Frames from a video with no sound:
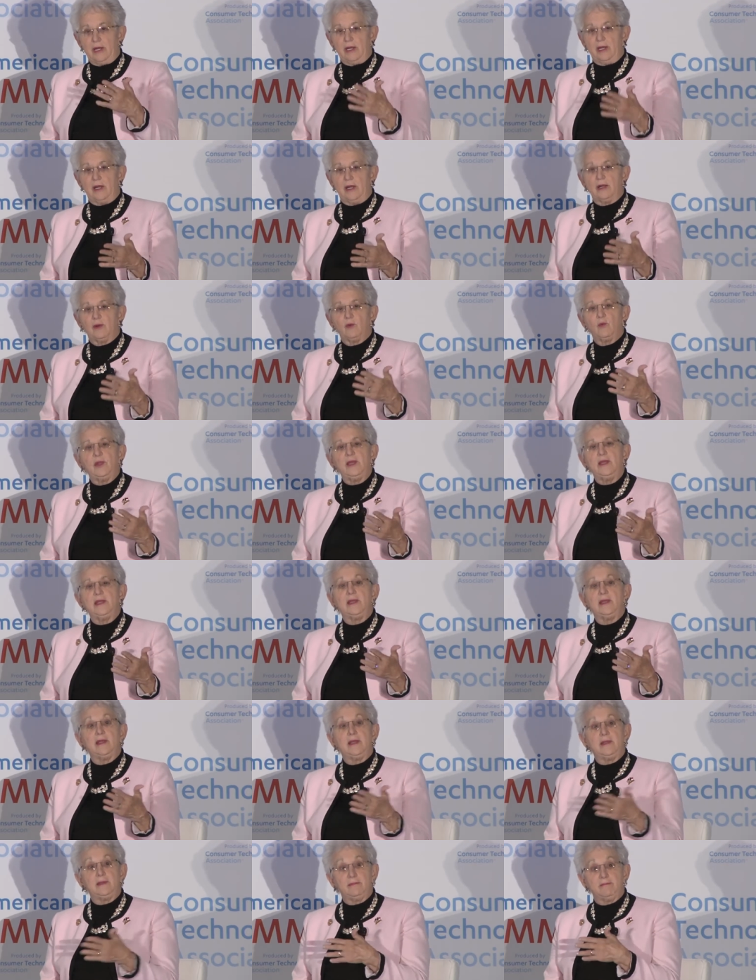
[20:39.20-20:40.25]
Uh, we
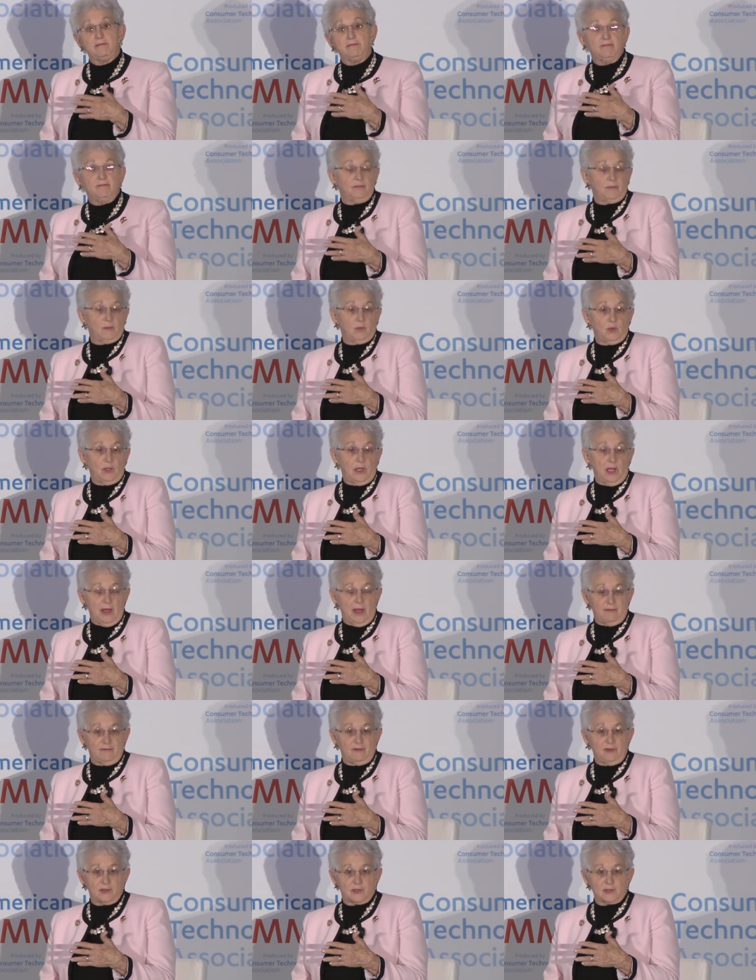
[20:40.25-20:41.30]
need, we
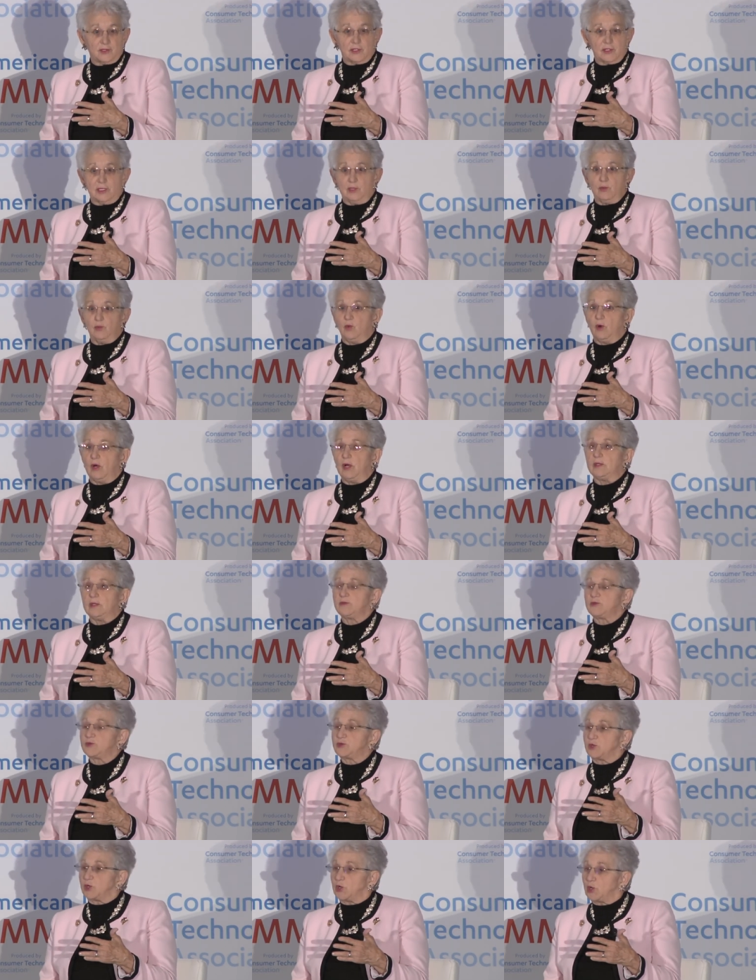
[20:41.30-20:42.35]
obviously want
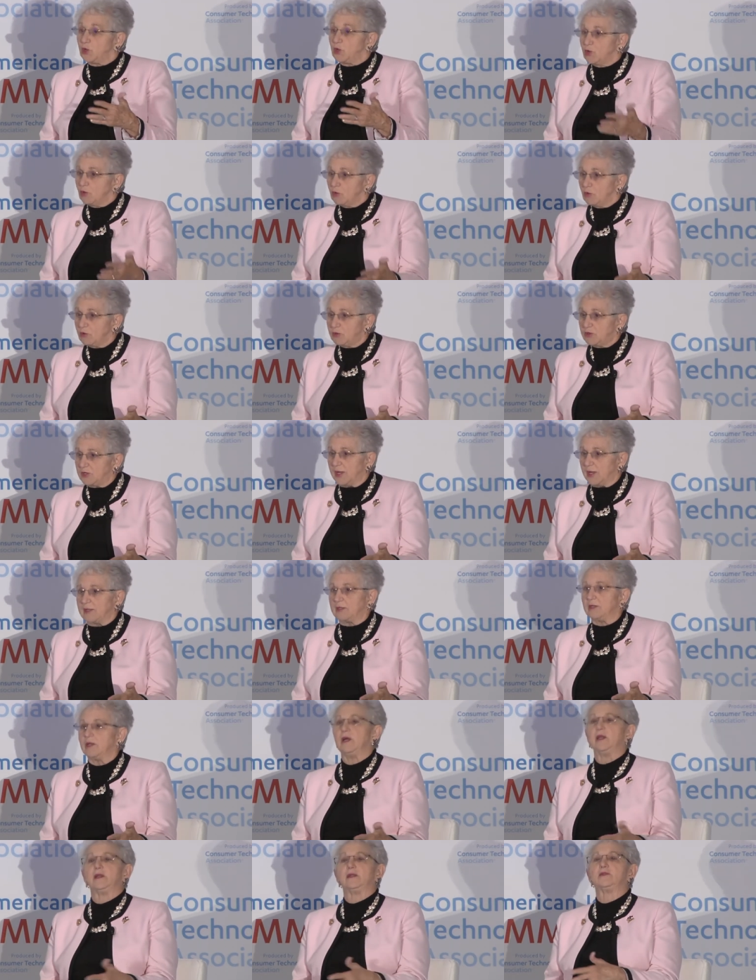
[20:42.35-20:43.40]
secure
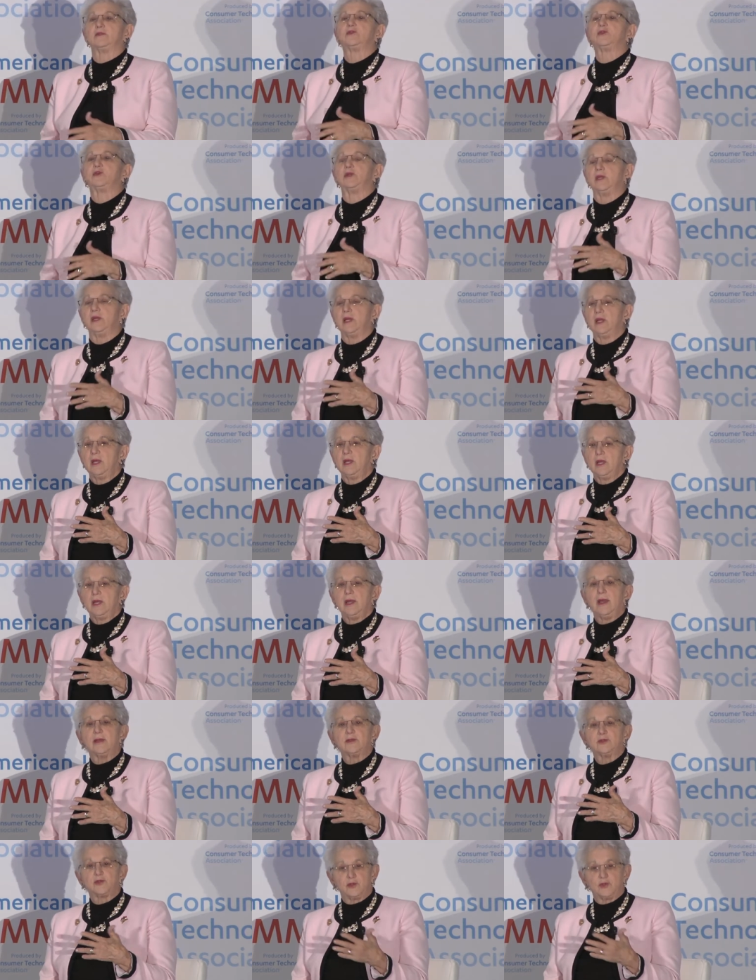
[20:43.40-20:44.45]
technology,
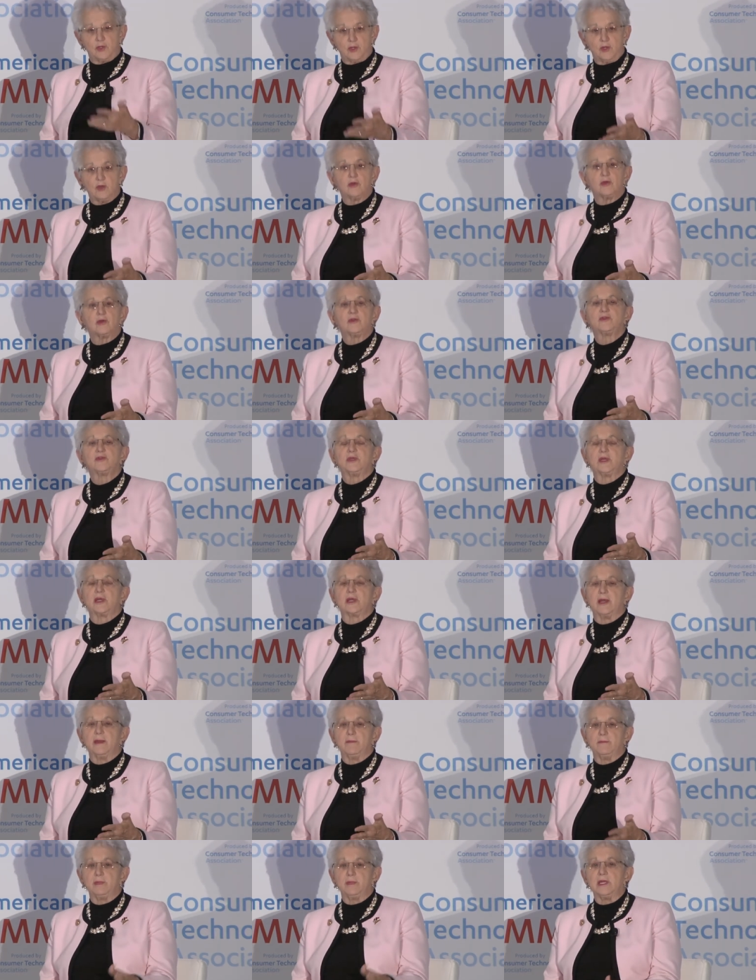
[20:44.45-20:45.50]
as secure as it
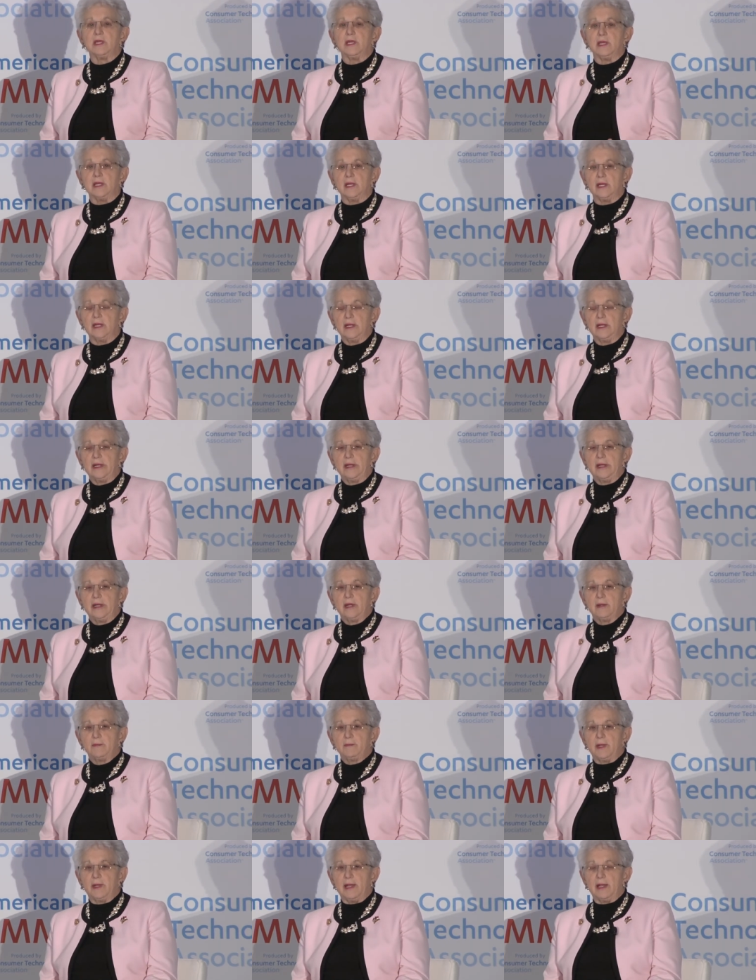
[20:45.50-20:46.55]
can be.
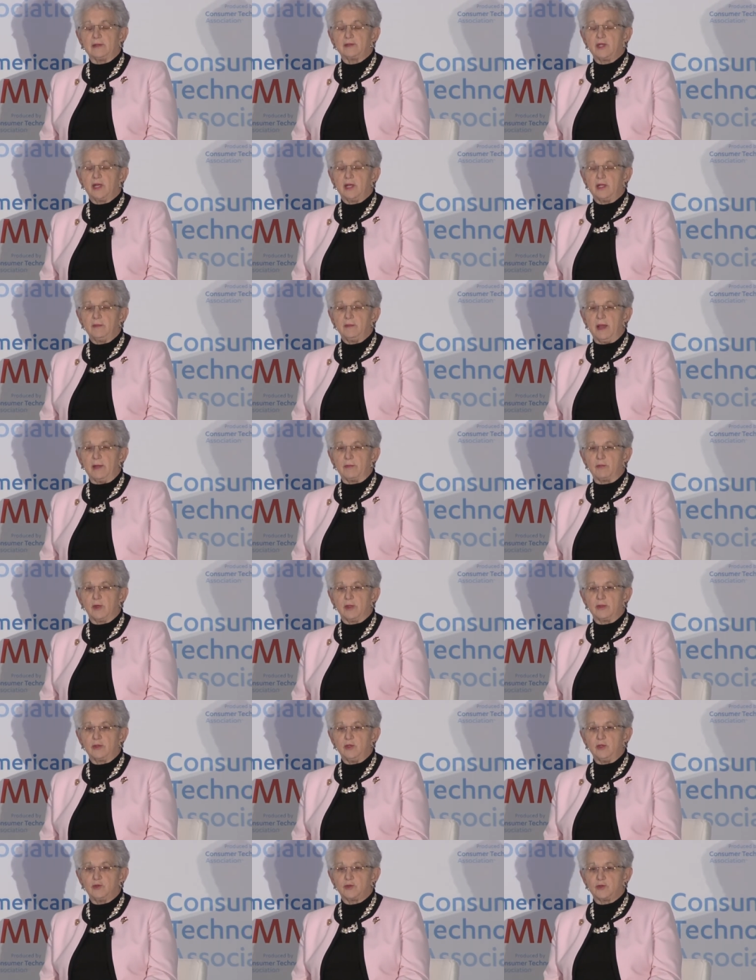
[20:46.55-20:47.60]
But I'll tell you, my
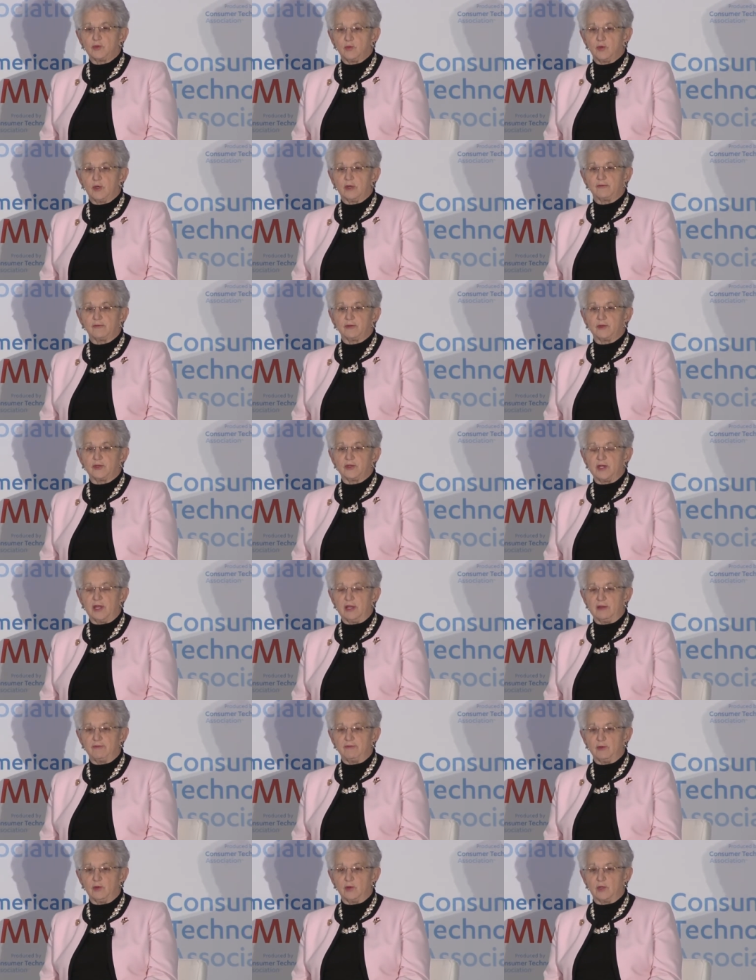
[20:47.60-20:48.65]
brother used to work for the
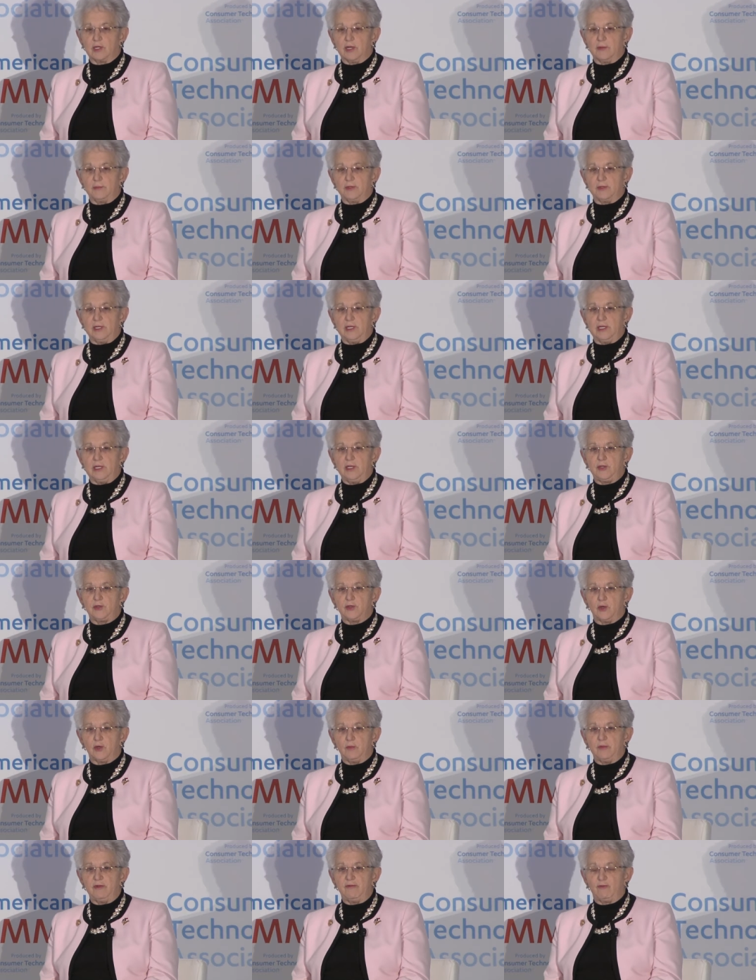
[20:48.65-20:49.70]
telephone company, and he
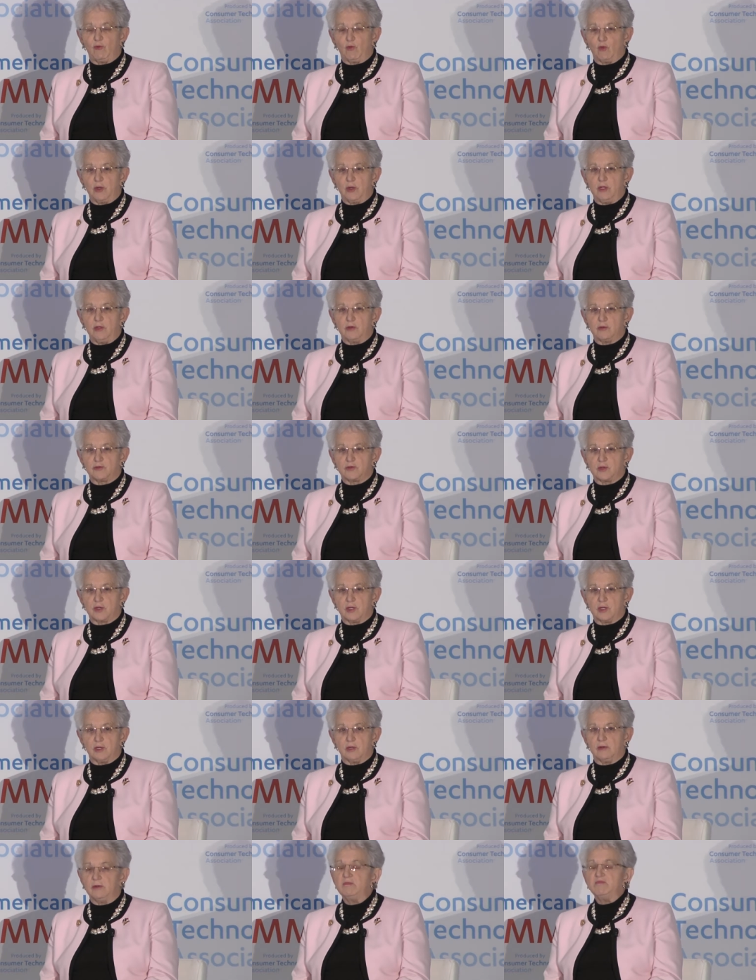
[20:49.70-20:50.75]
told me 40 years
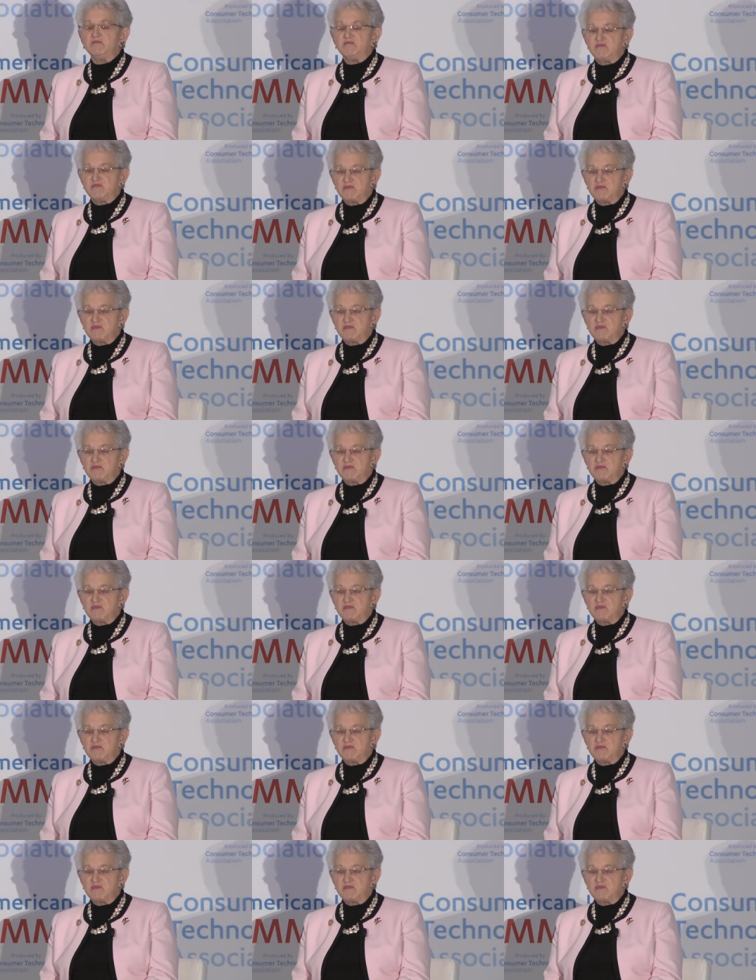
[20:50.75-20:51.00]
ago,